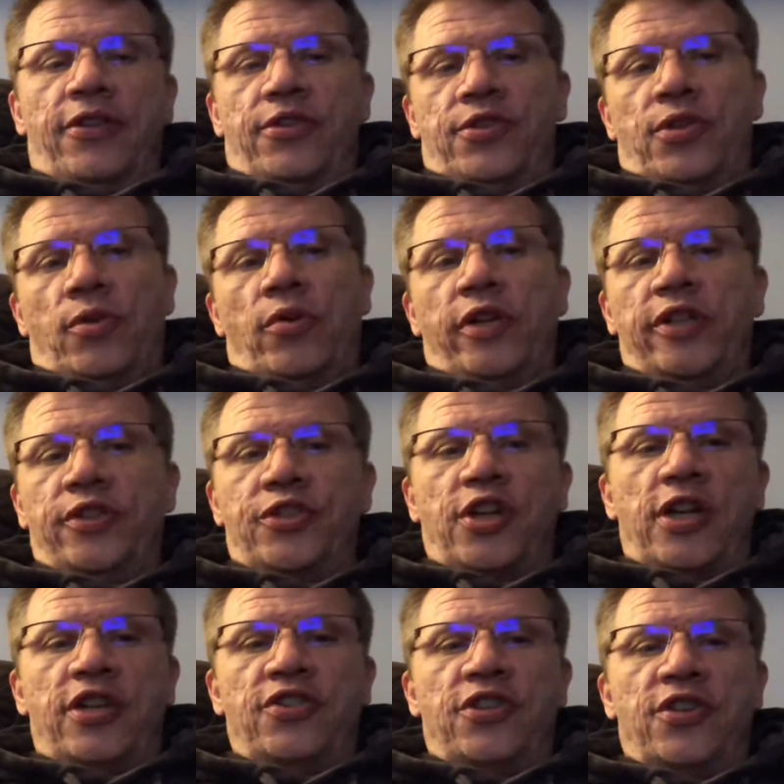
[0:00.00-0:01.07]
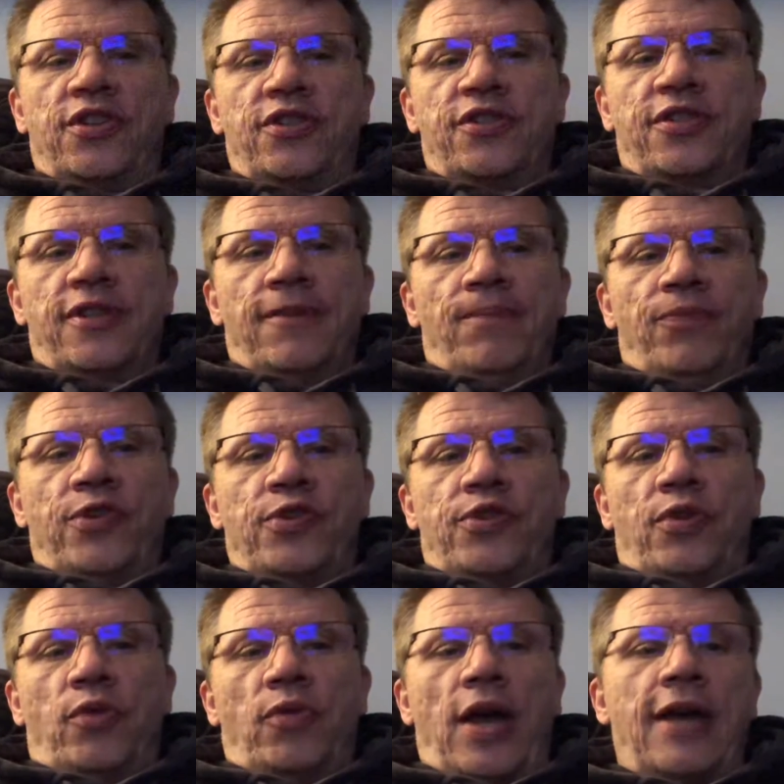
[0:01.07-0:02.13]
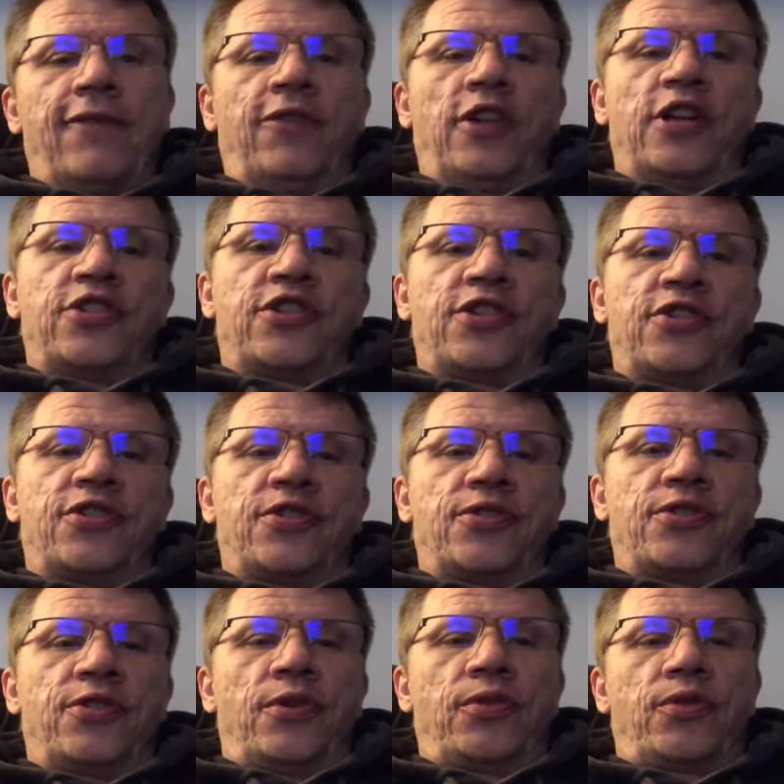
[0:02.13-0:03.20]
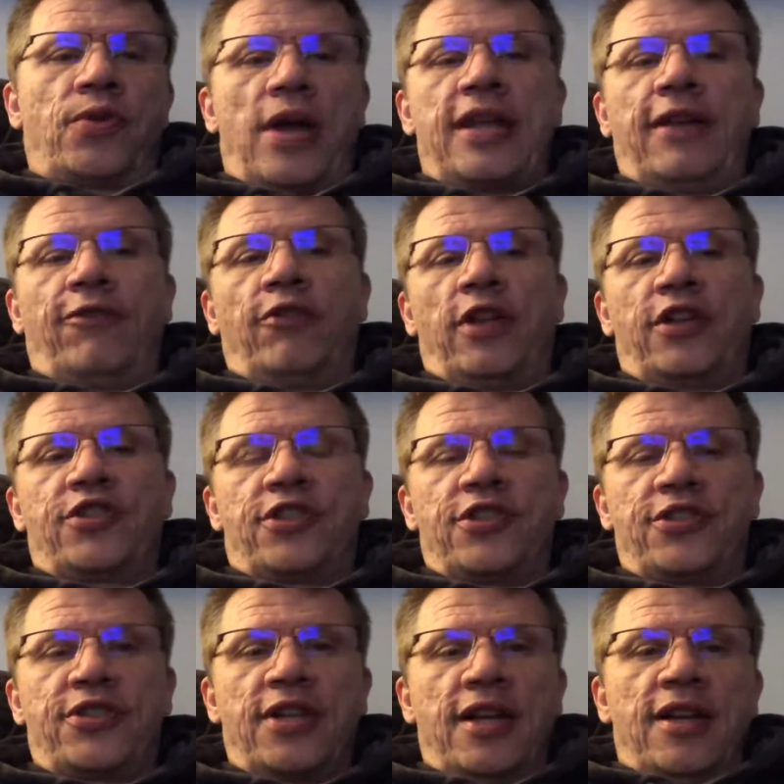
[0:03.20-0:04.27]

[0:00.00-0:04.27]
There's no oil changes, there's no rad flushes, there's no tranny flushes,